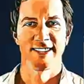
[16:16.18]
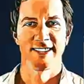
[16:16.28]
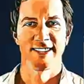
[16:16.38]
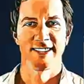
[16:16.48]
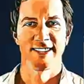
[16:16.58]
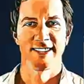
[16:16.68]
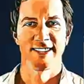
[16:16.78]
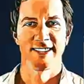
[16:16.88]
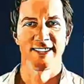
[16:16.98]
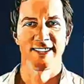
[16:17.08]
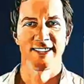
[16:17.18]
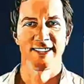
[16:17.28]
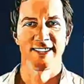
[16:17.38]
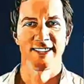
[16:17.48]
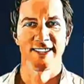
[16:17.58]

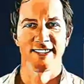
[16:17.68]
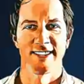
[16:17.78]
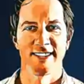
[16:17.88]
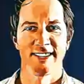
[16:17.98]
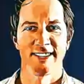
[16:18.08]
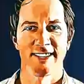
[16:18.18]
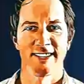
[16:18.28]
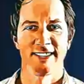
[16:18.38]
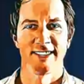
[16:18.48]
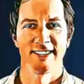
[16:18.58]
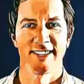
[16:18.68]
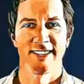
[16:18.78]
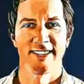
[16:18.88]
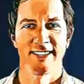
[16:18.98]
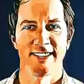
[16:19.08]

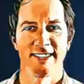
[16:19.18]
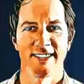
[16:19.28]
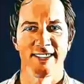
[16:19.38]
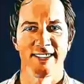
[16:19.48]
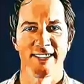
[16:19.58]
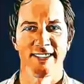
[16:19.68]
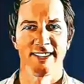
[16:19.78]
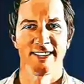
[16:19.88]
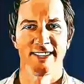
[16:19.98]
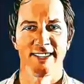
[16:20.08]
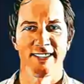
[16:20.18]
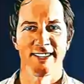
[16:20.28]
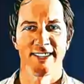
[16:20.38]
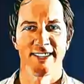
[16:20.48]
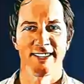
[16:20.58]

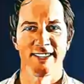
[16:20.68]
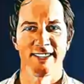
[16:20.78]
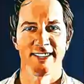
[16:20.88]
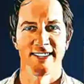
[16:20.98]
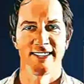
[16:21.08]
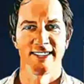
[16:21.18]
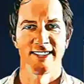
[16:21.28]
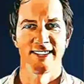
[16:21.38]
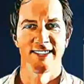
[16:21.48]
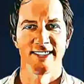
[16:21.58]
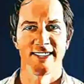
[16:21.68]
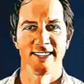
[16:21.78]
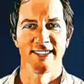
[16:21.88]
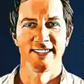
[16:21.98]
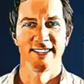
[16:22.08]

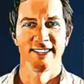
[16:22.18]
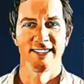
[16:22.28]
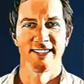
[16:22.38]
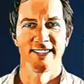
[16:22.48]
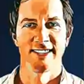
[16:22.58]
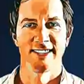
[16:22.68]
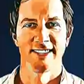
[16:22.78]
This person isn't speaking.